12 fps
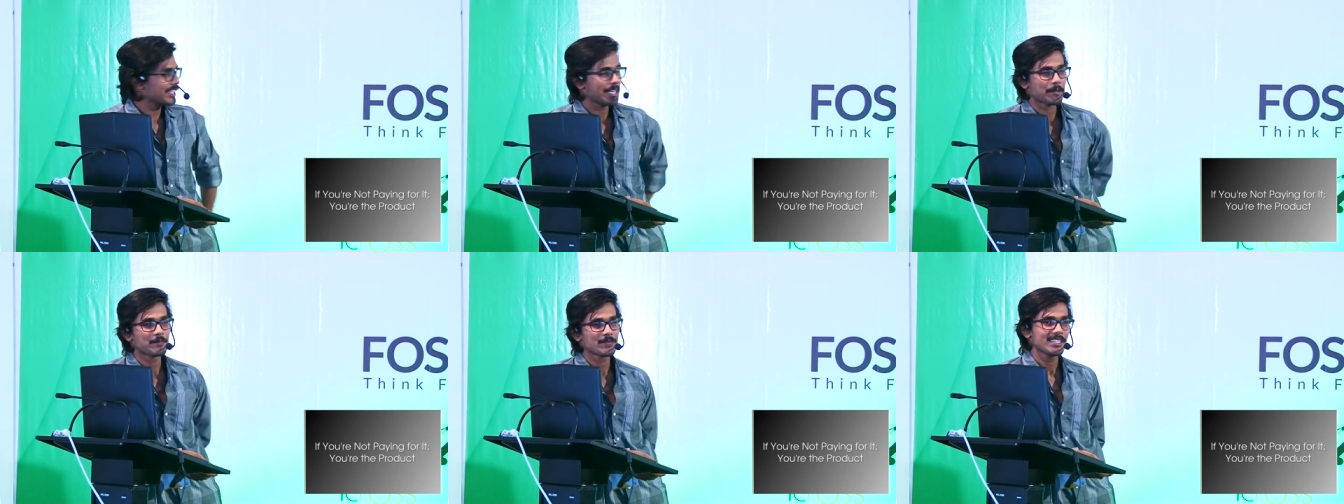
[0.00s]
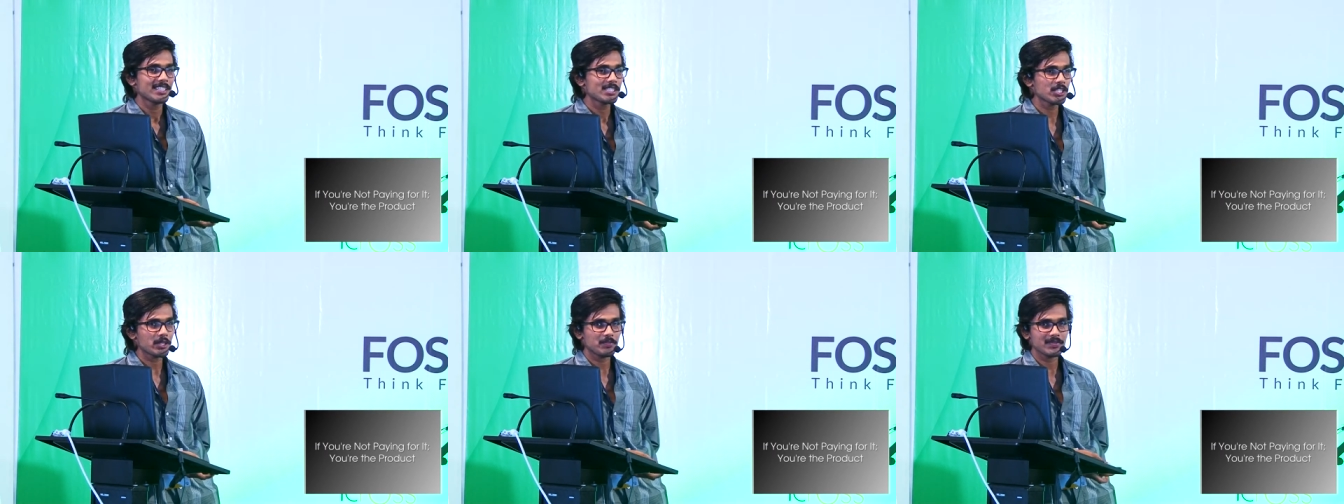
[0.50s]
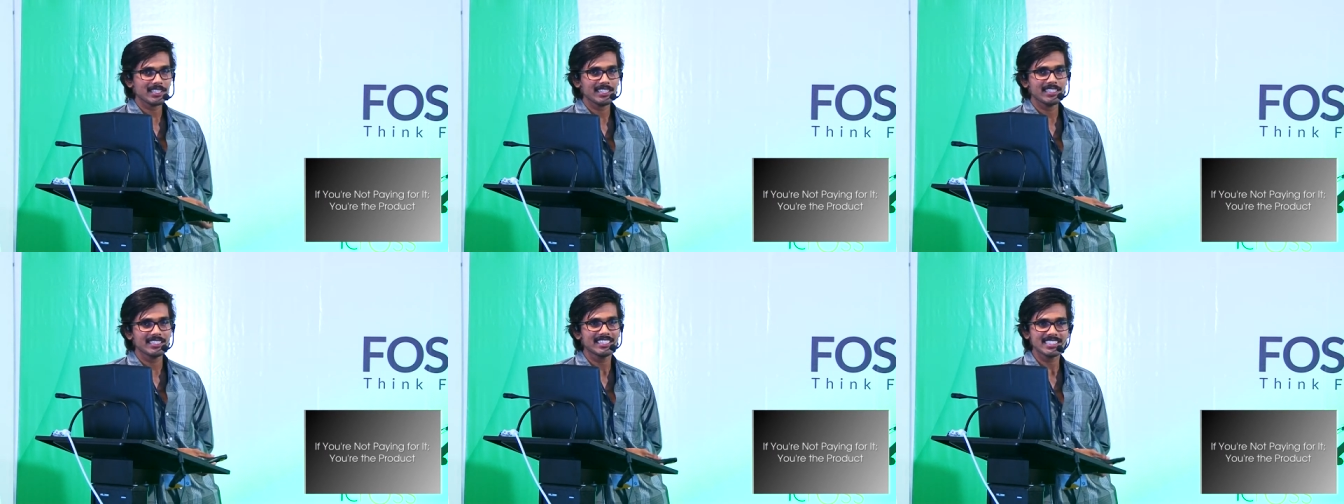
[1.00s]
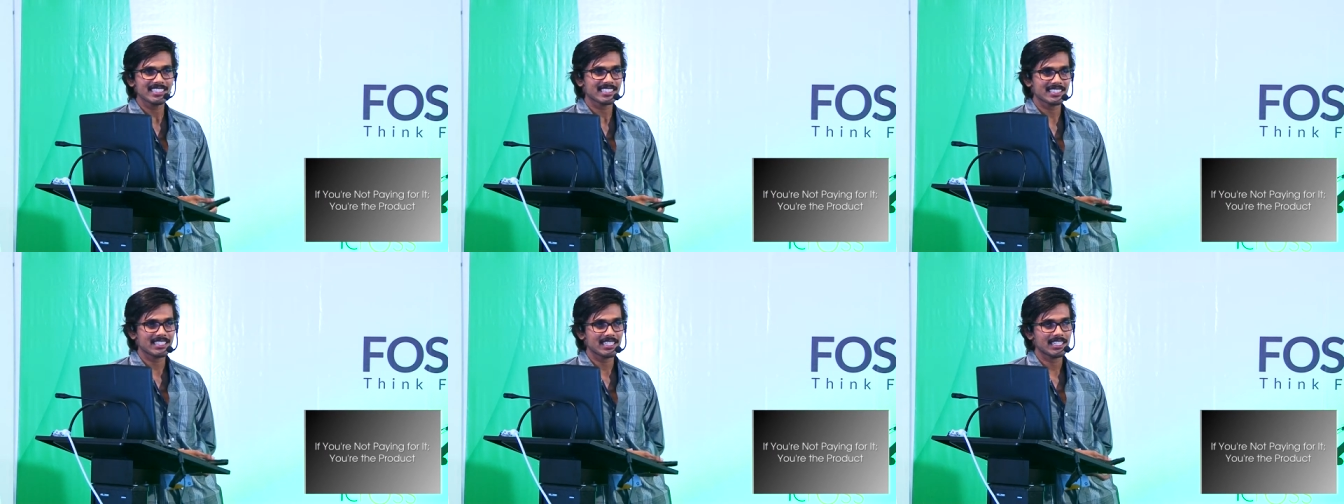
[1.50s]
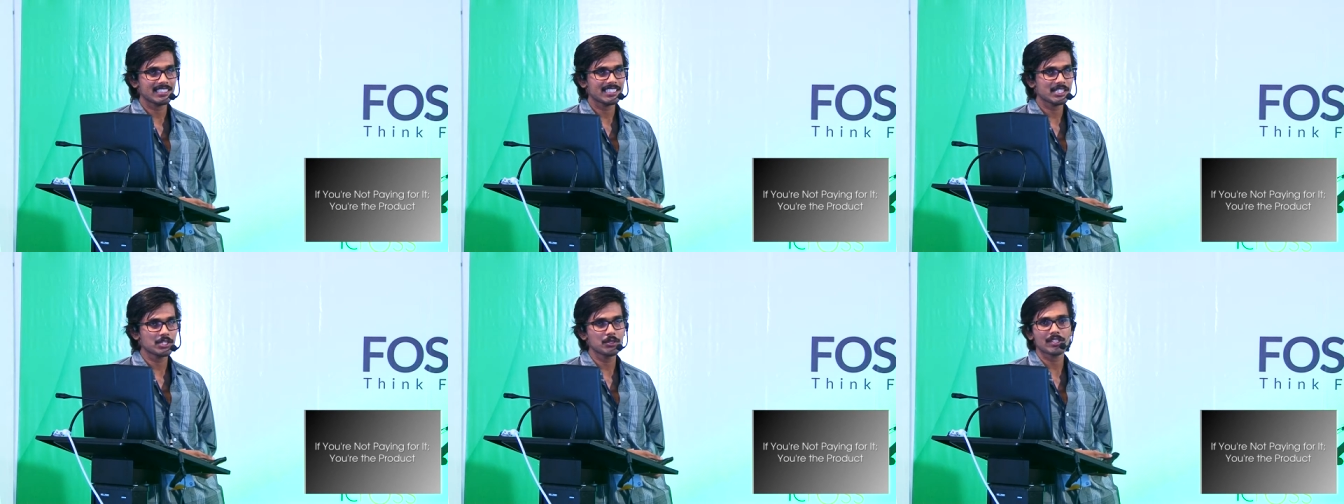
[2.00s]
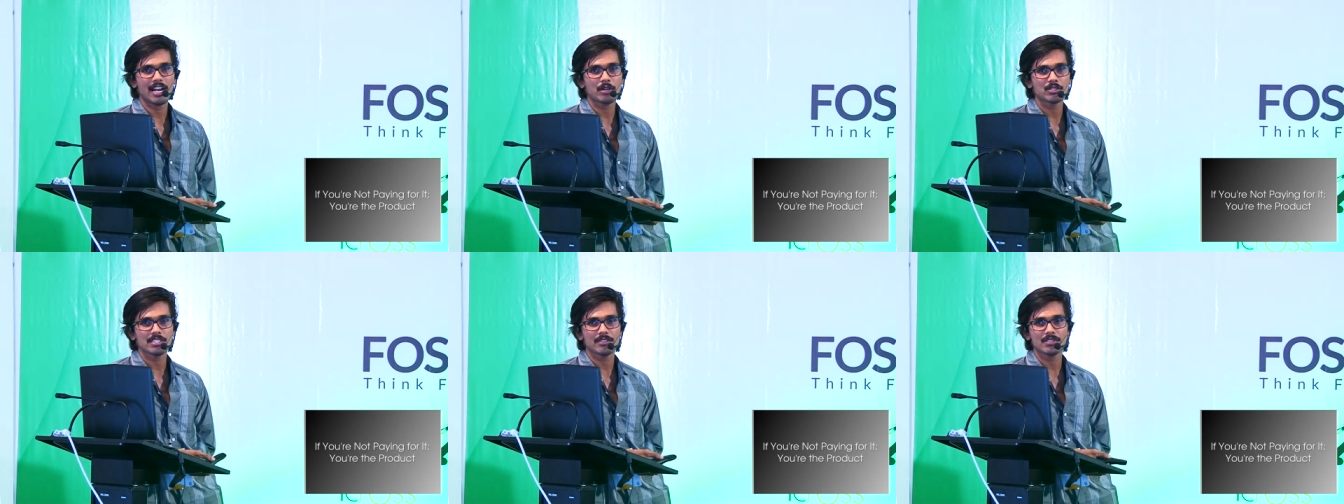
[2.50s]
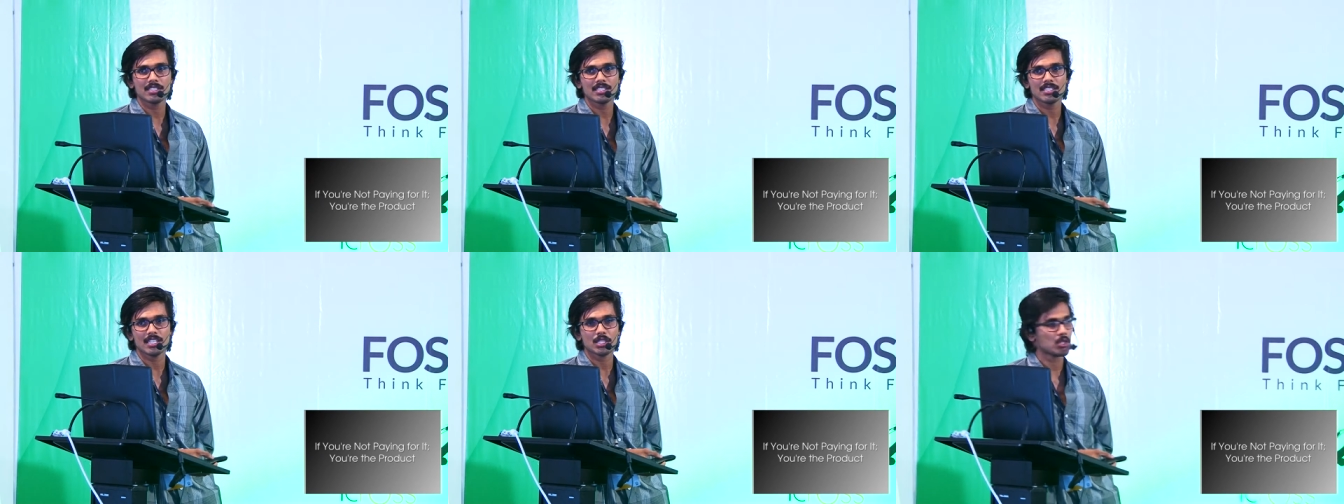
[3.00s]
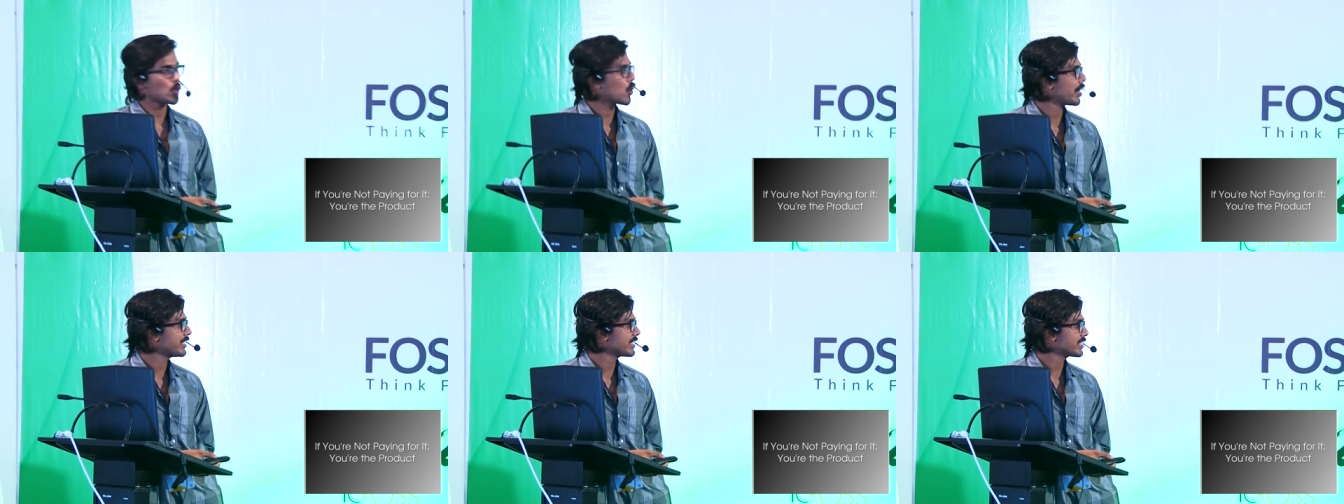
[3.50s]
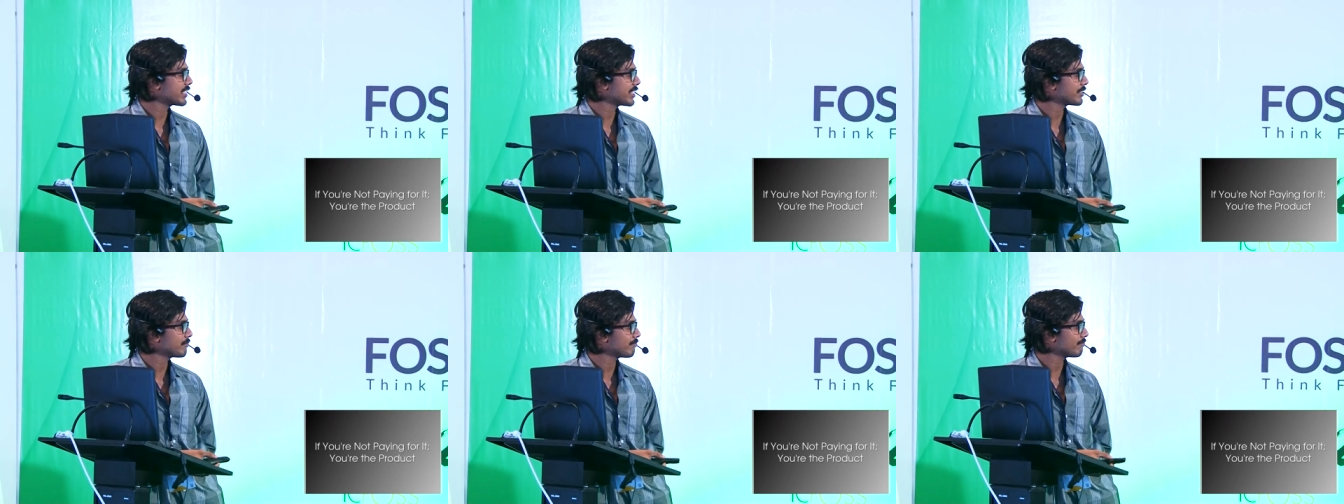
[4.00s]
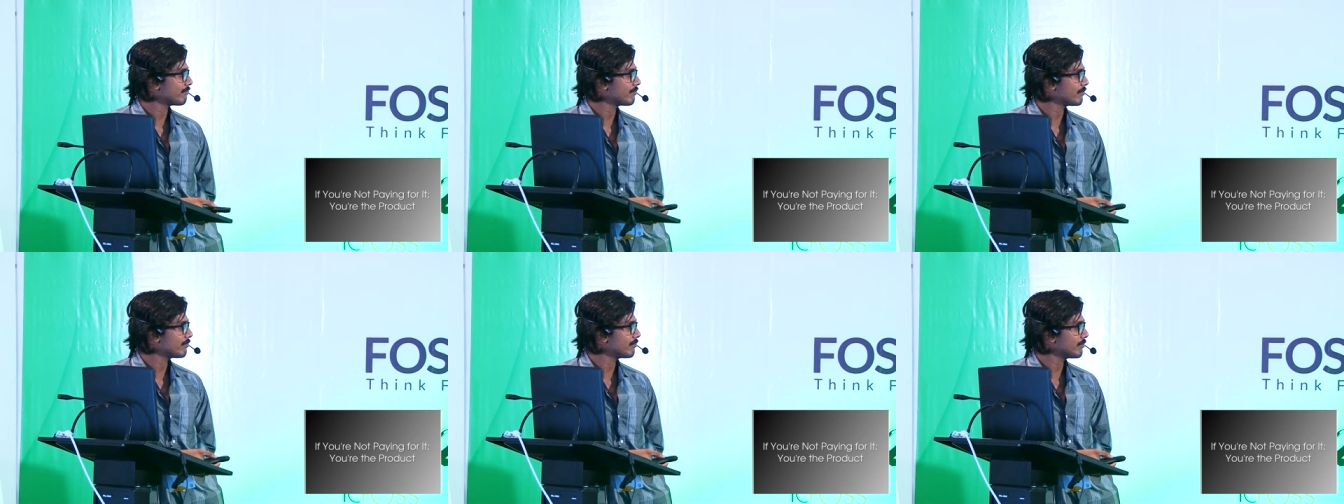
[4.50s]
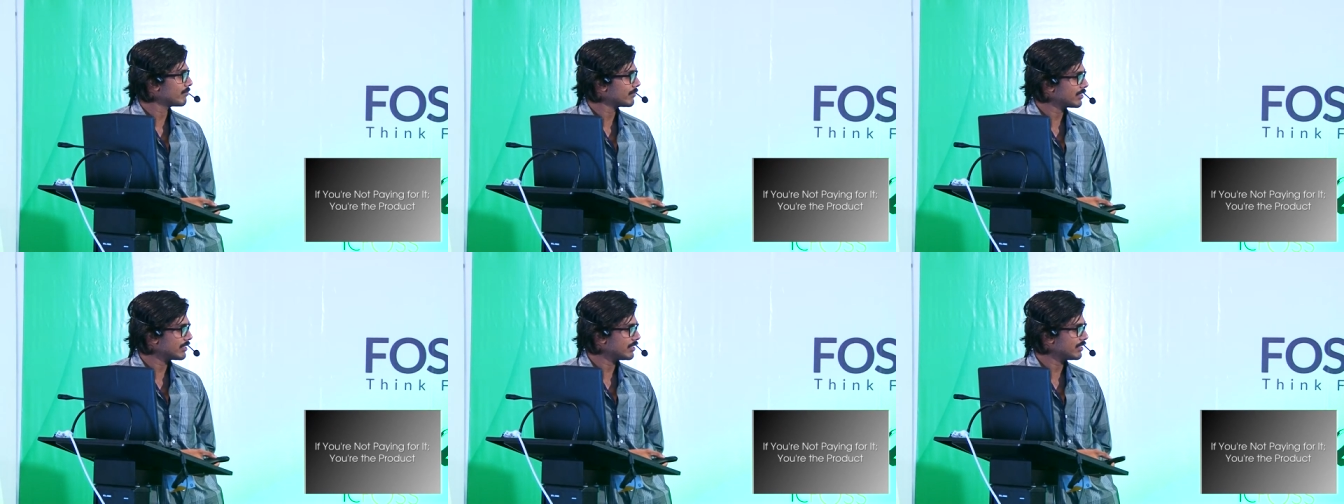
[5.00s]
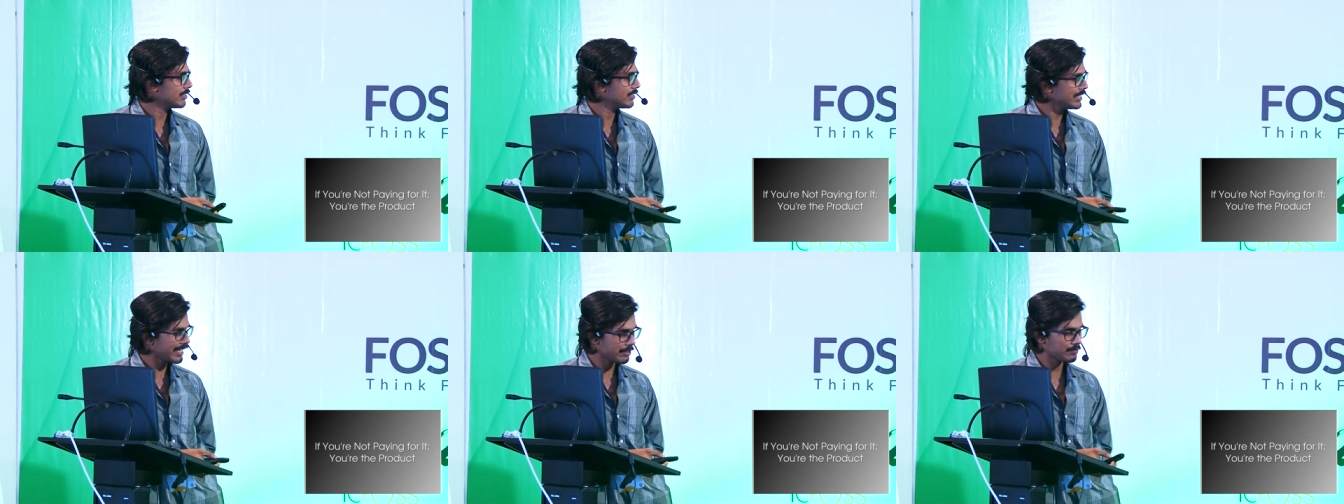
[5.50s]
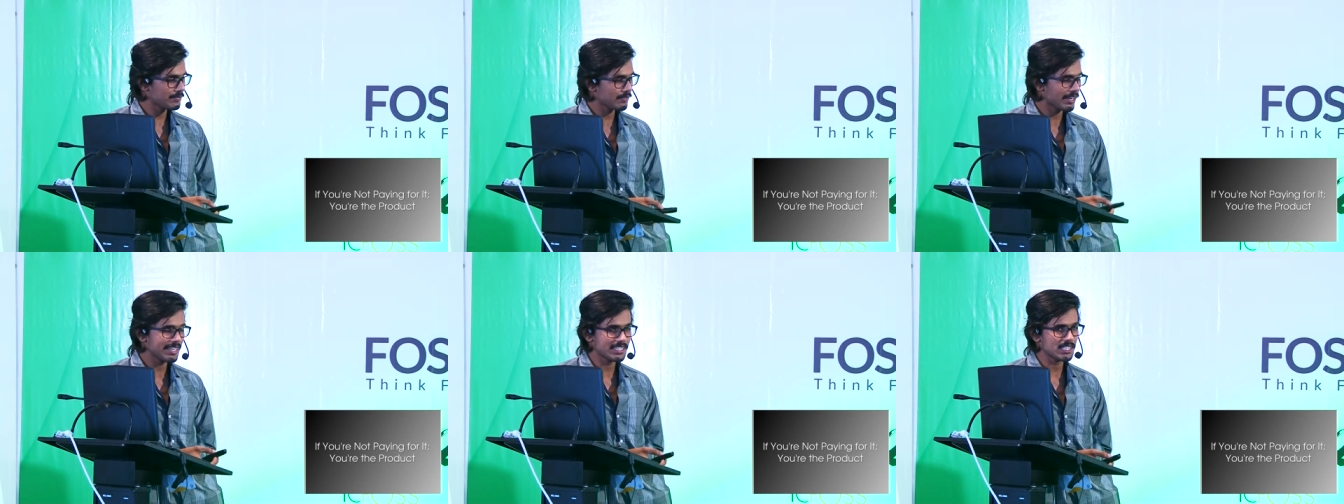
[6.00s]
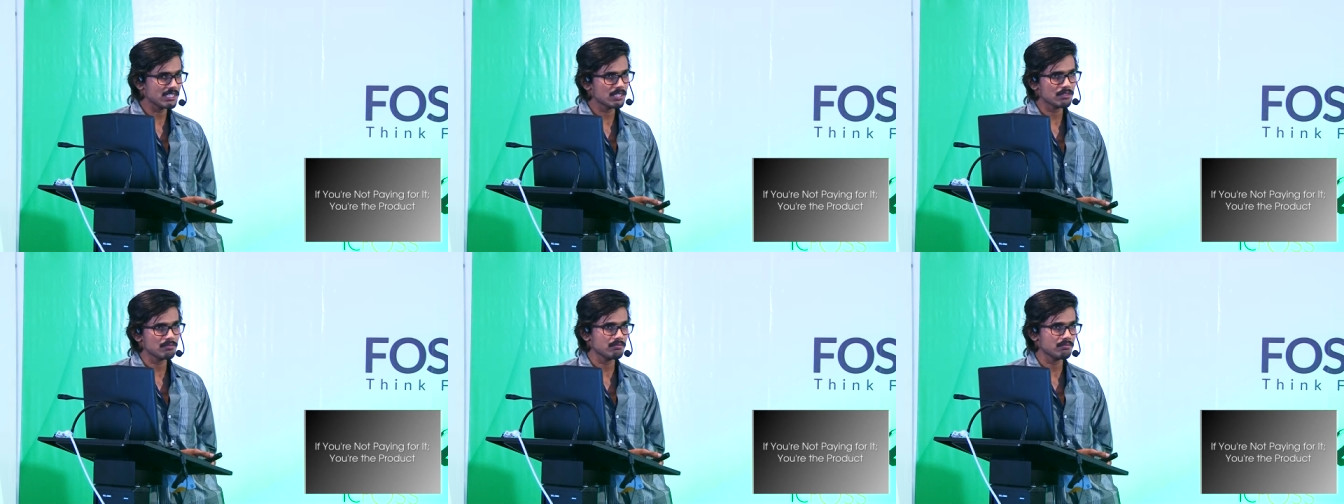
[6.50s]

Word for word: okay, so uh, these things, uh, these new cloud services are so addicting yeah, why it is?